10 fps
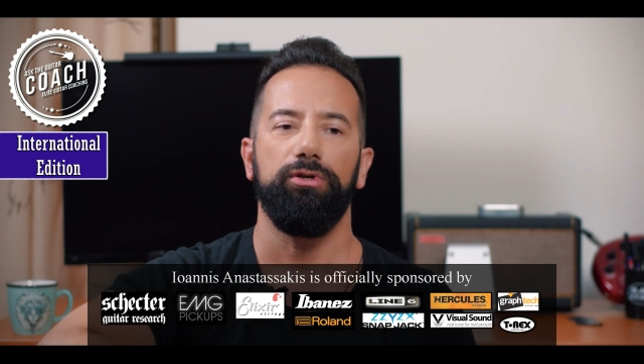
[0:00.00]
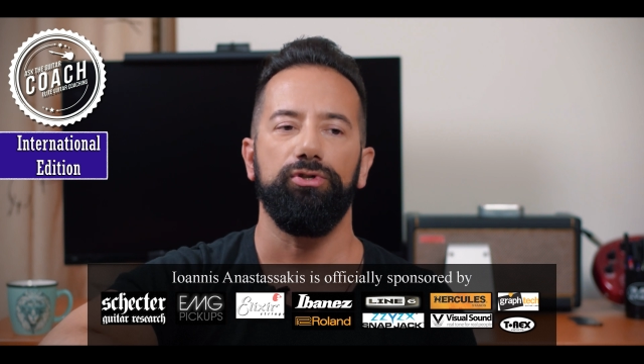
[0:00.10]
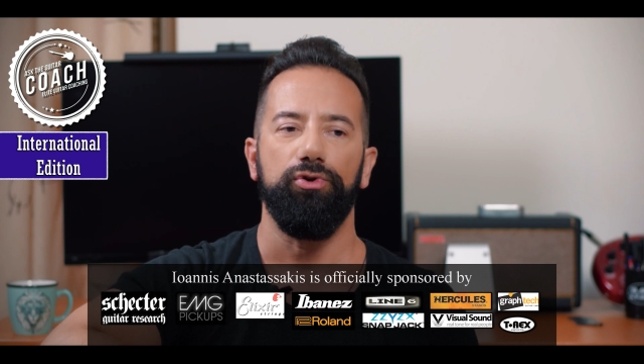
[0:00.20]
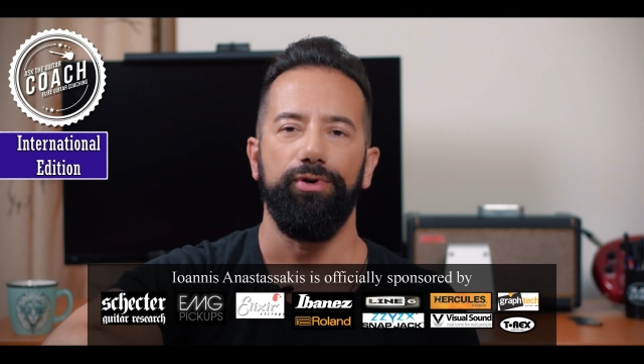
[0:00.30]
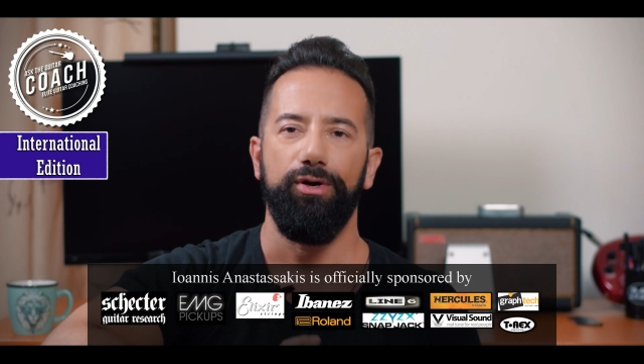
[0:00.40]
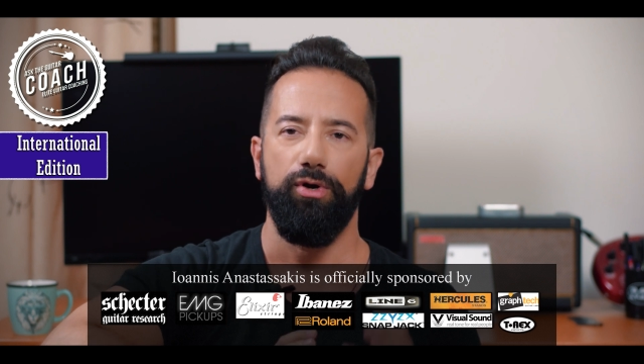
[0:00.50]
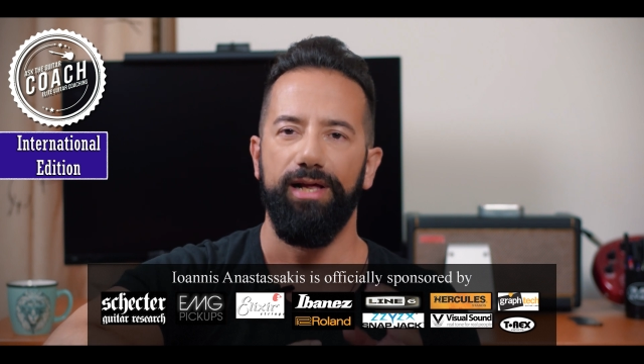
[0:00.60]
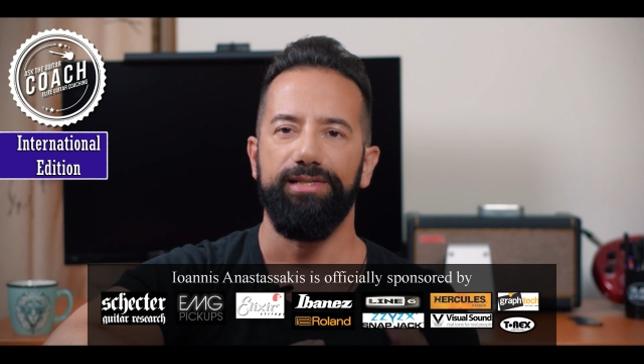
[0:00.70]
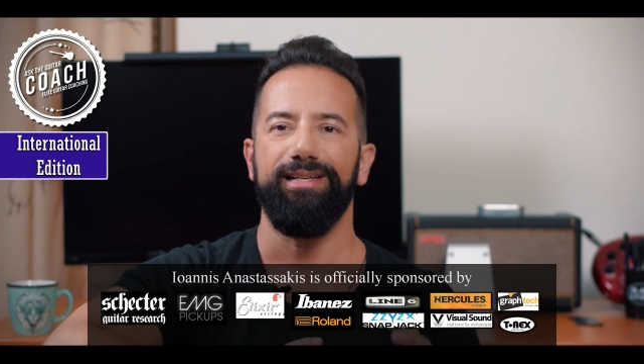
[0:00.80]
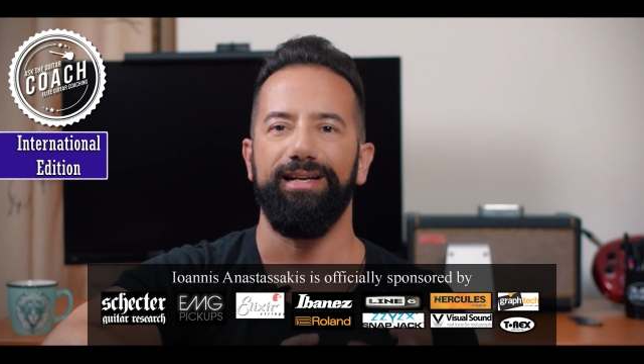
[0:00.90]
so
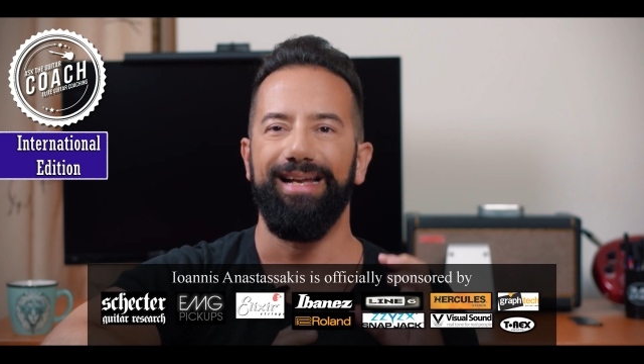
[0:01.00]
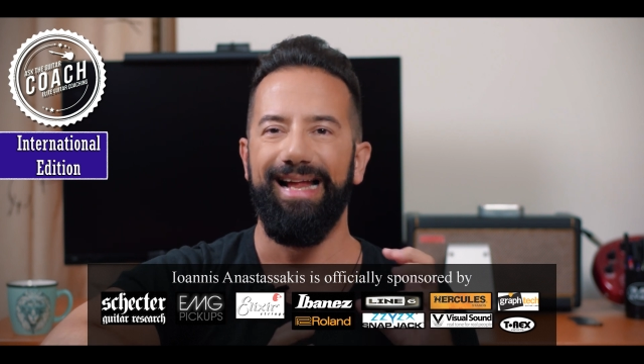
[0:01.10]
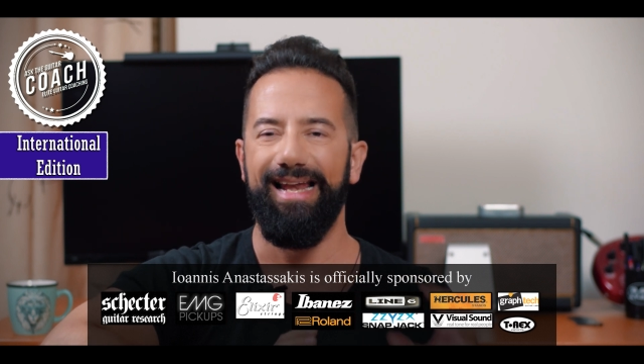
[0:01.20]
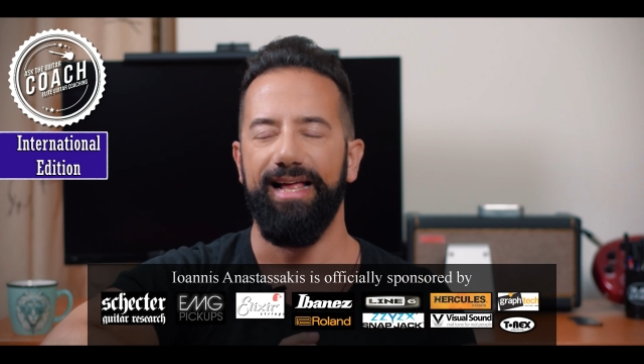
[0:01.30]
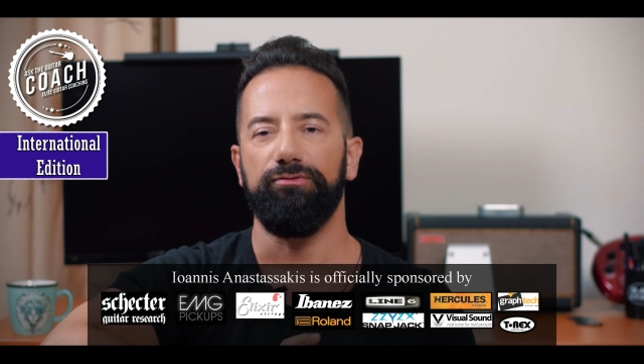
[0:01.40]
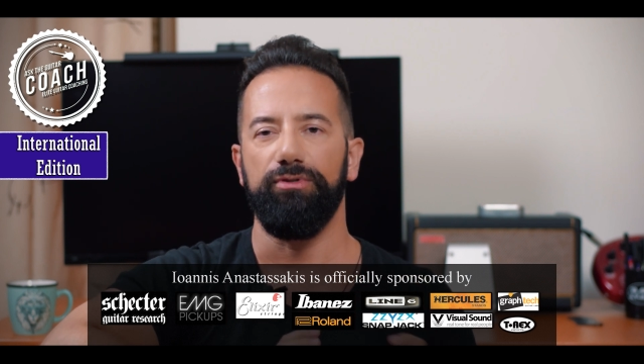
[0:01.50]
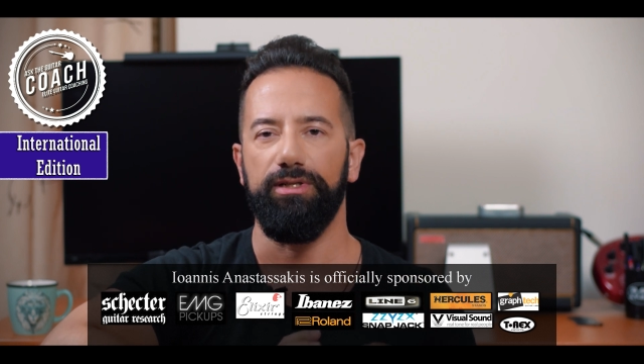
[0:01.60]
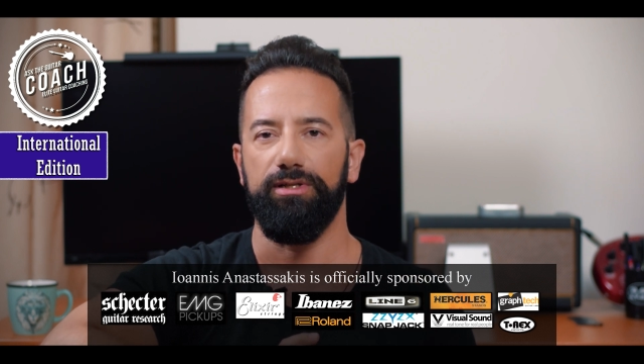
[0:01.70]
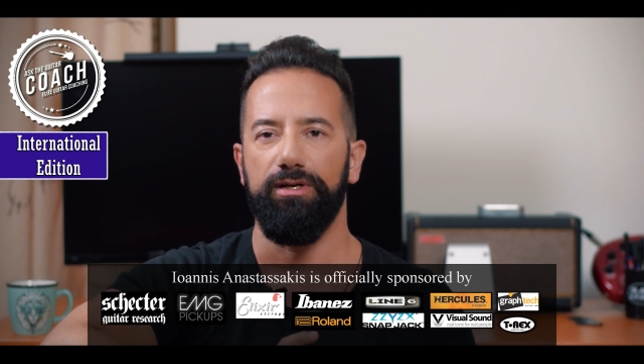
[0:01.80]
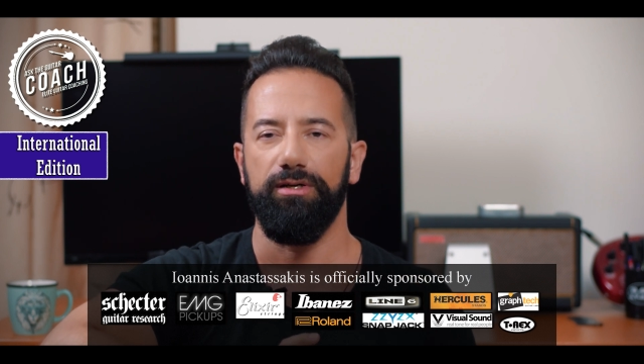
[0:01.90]
neoclassical electric
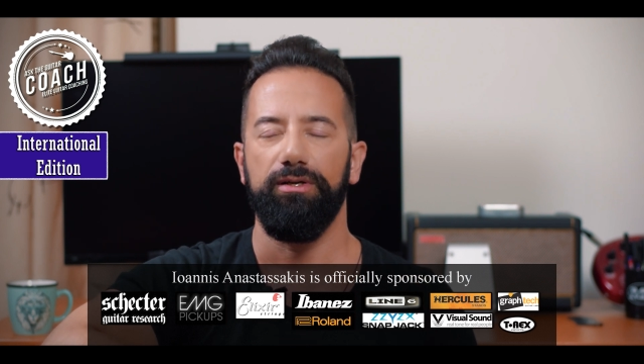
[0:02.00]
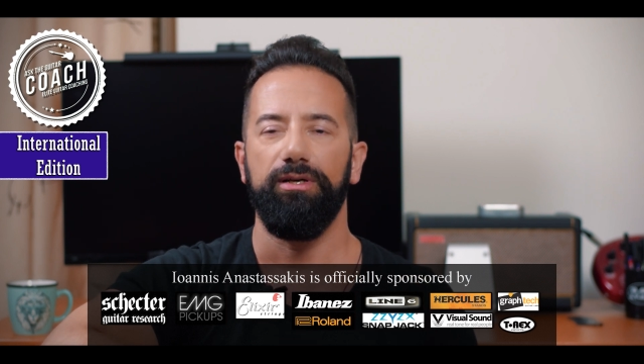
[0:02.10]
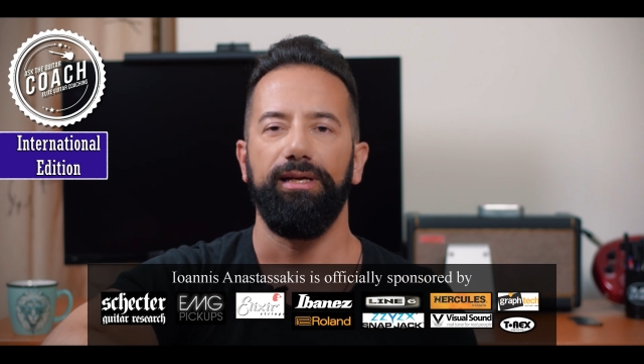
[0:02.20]
guitar,